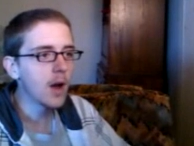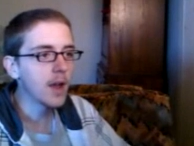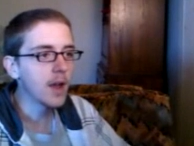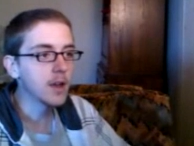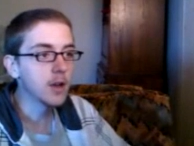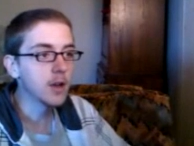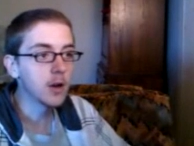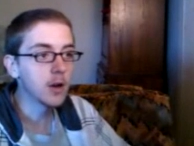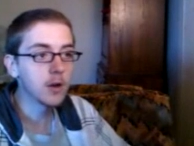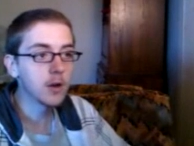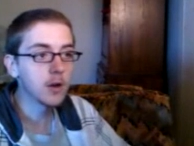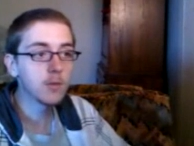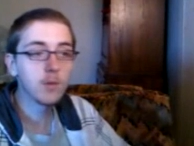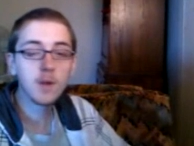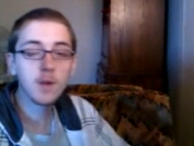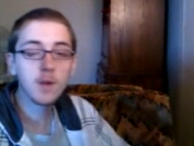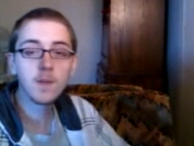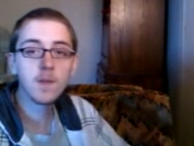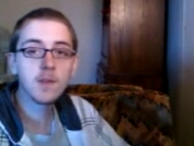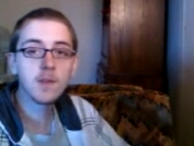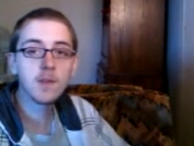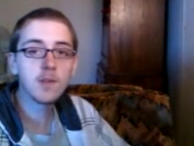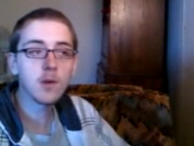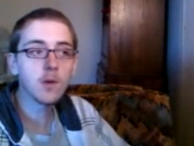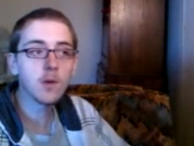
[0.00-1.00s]
I could
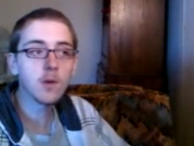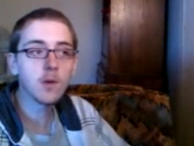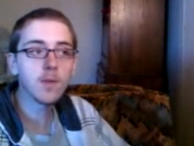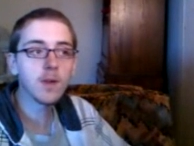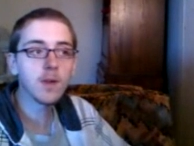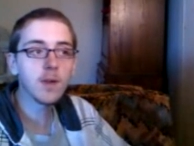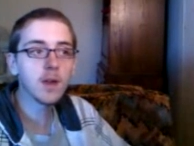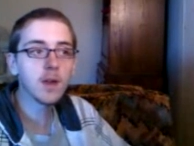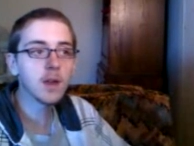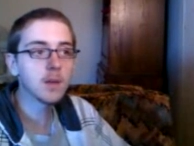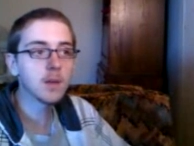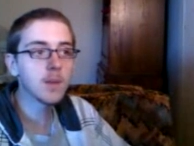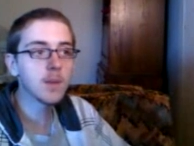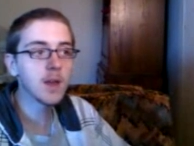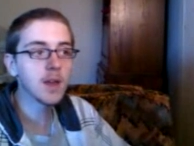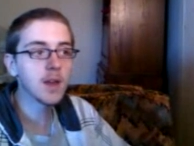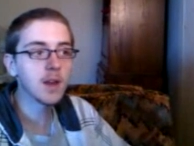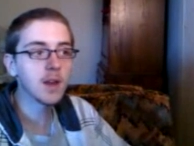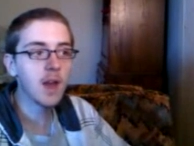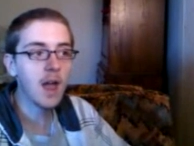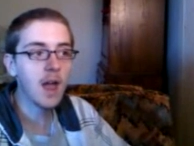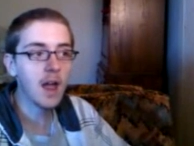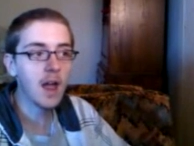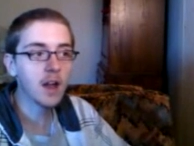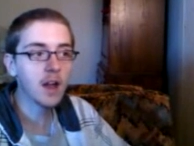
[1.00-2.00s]
read this whole thing and make
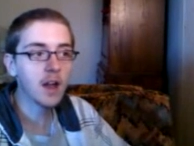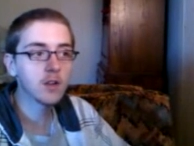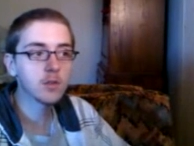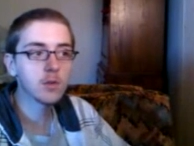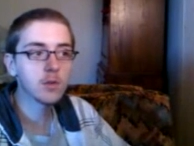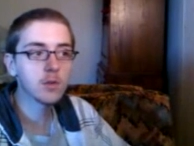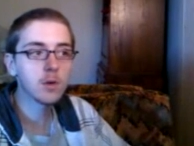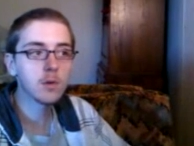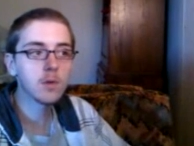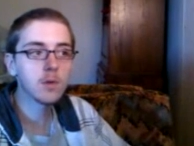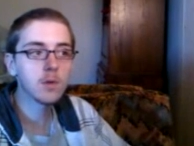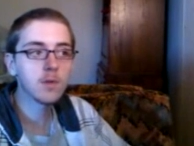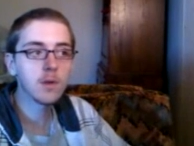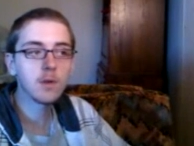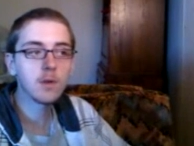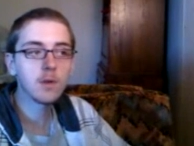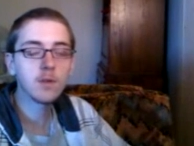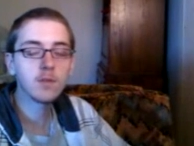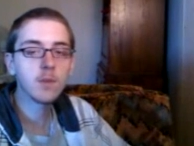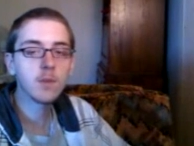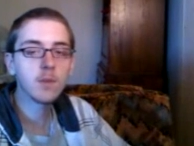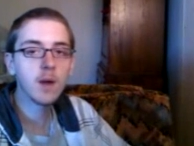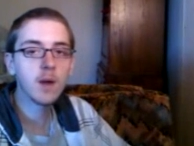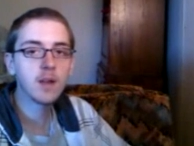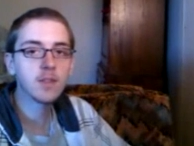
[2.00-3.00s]
an actual review
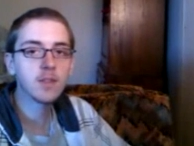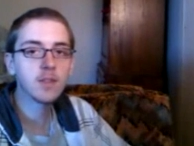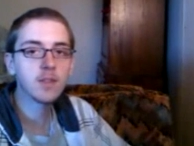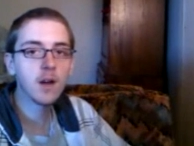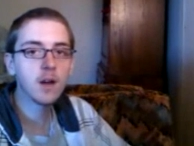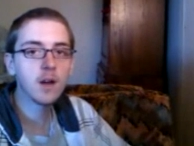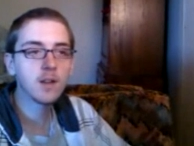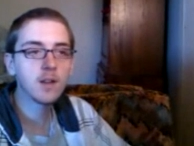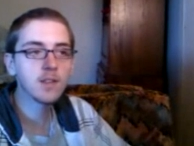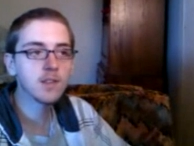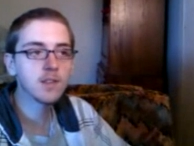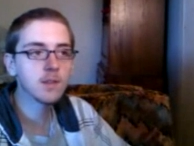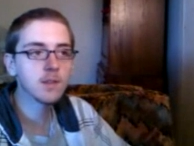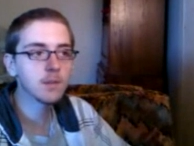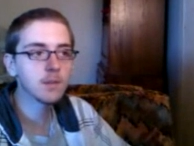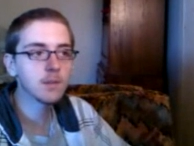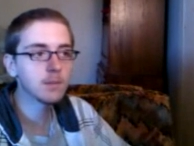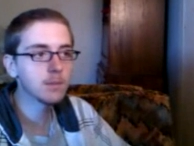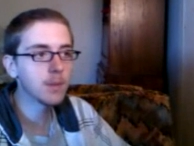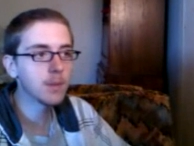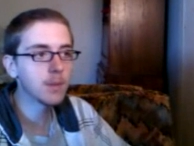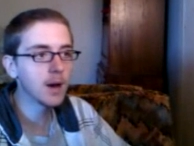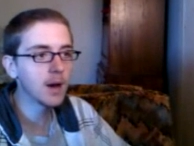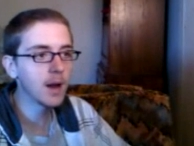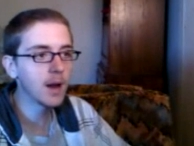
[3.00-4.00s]
of my thoughts,
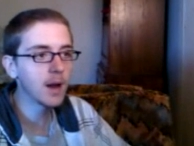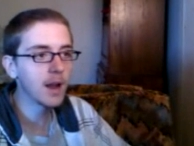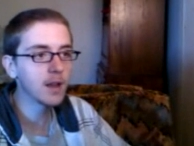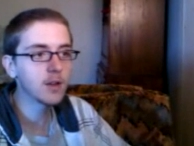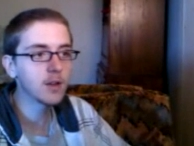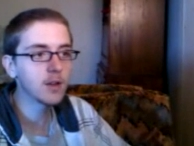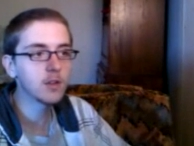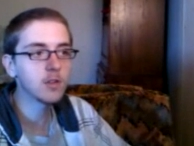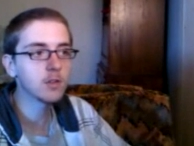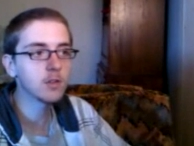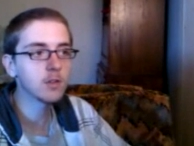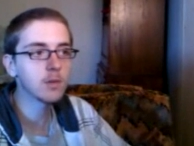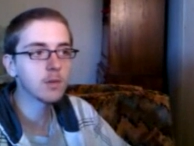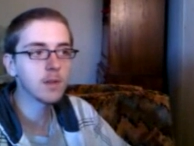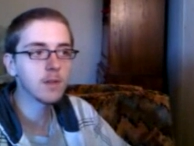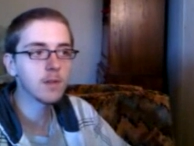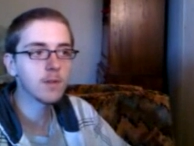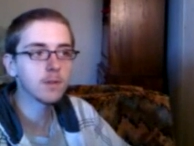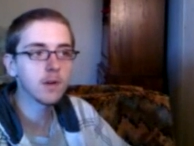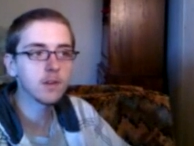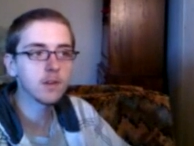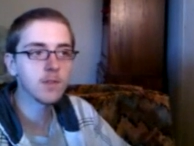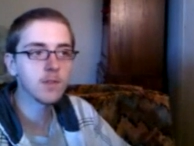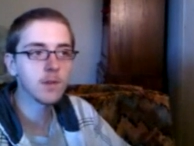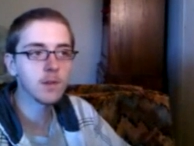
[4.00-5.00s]
but I could just read the
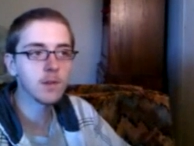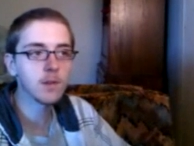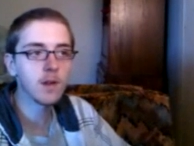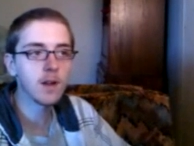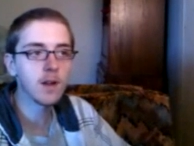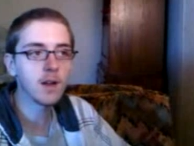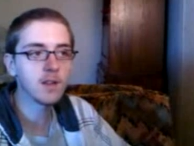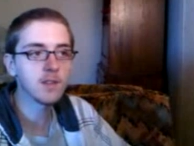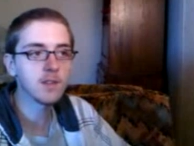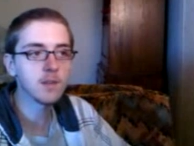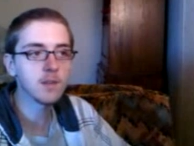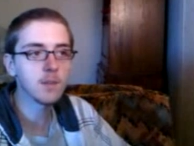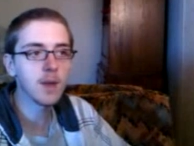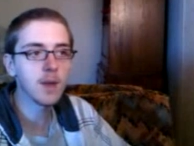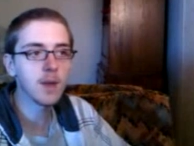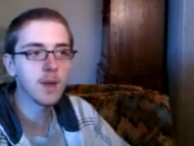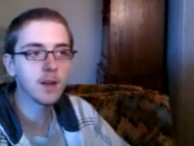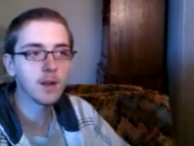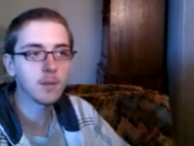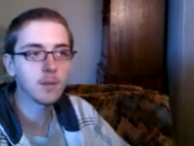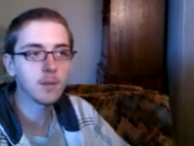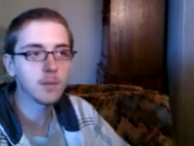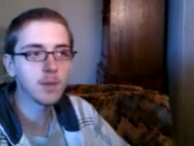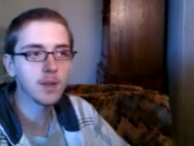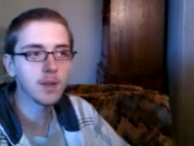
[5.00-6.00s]
first few lines and make
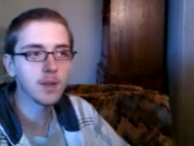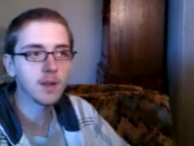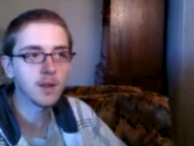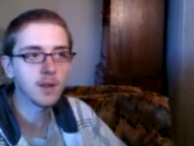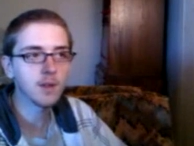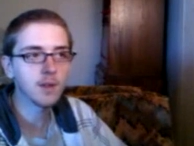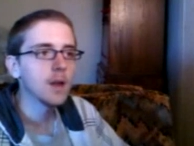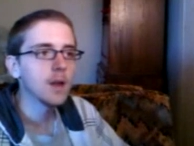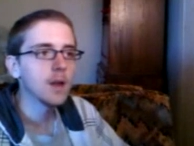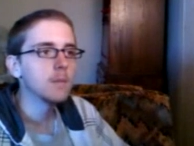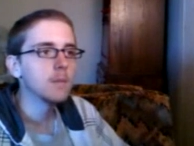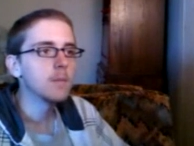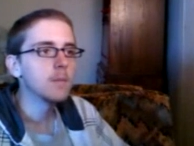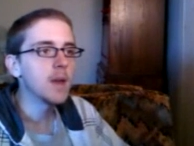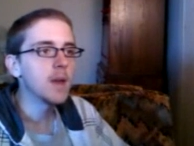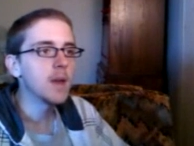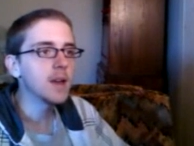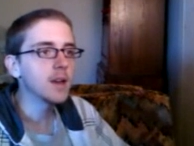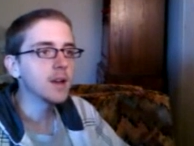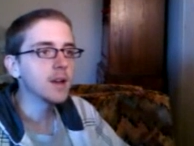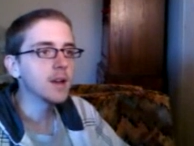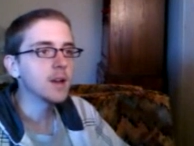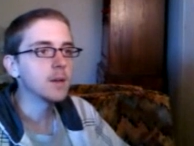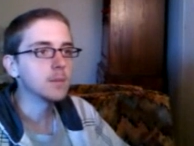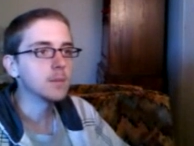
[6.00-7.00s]

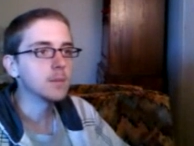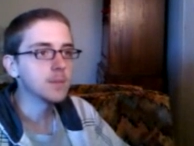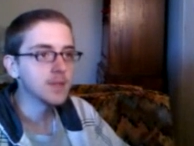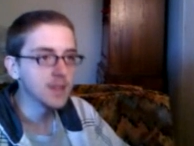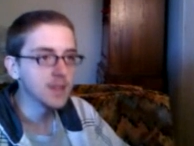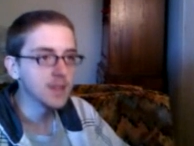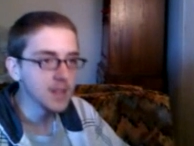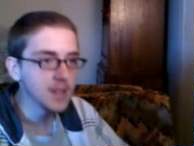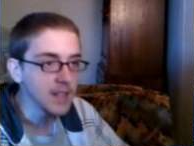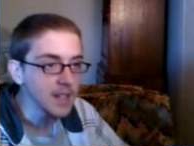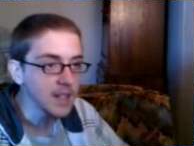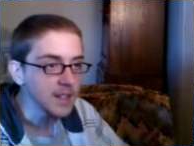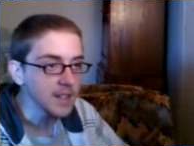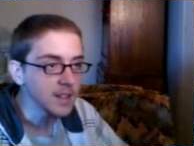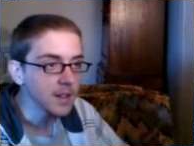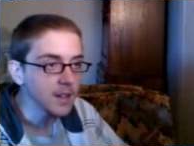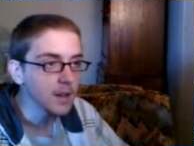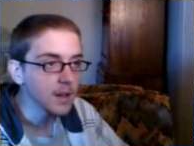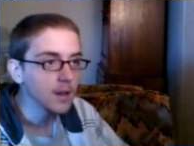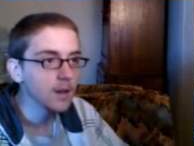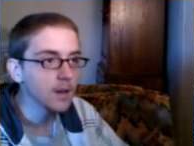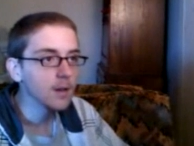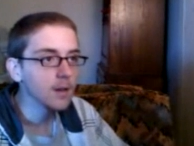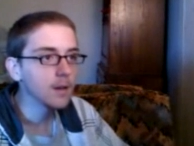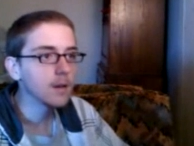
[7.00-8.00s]
a complete
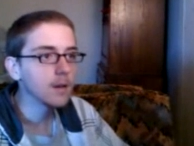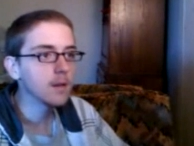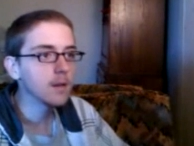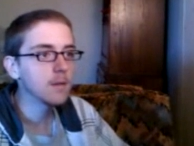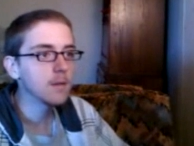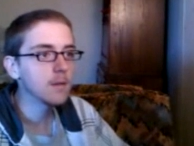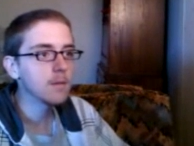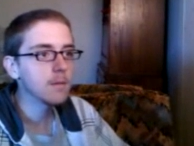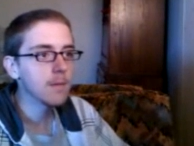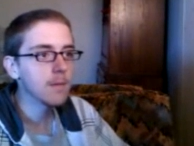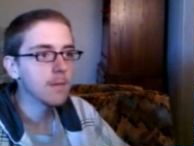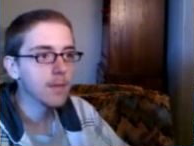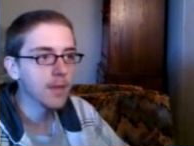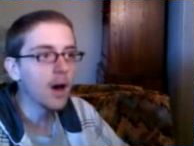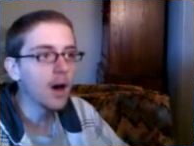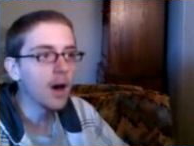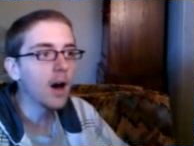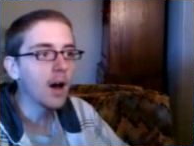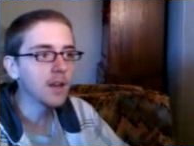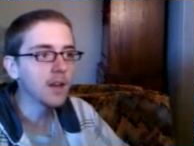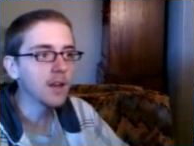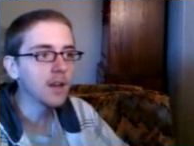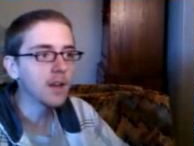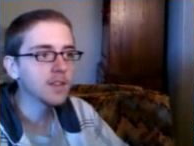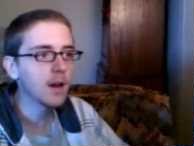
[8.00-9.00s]

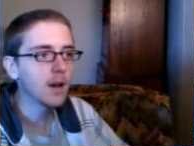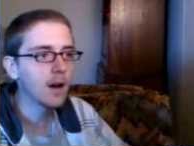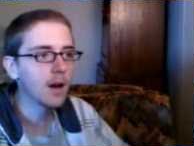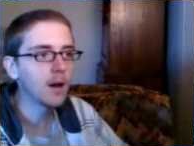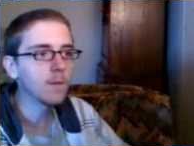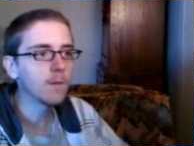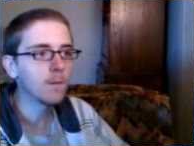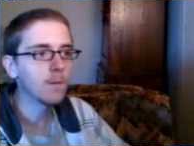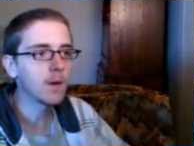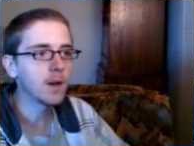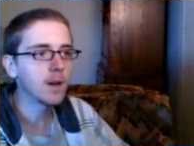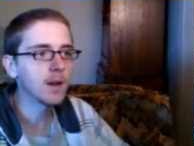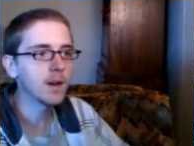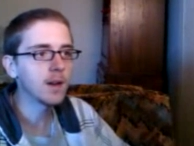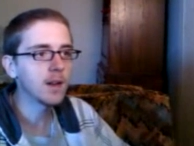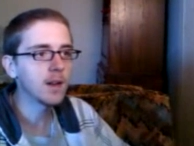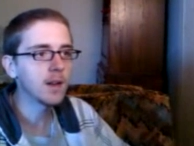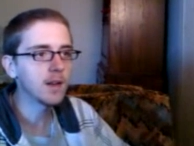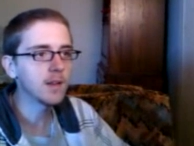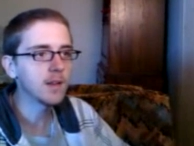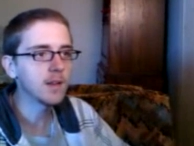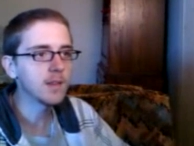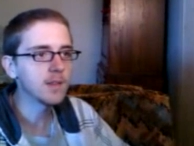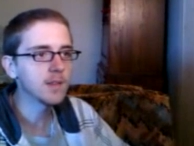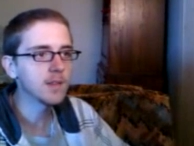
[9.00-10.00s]
thought on what it
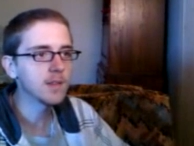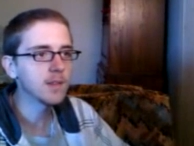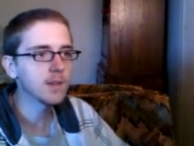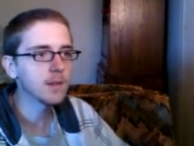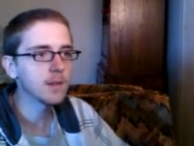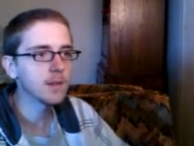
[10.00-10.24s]
is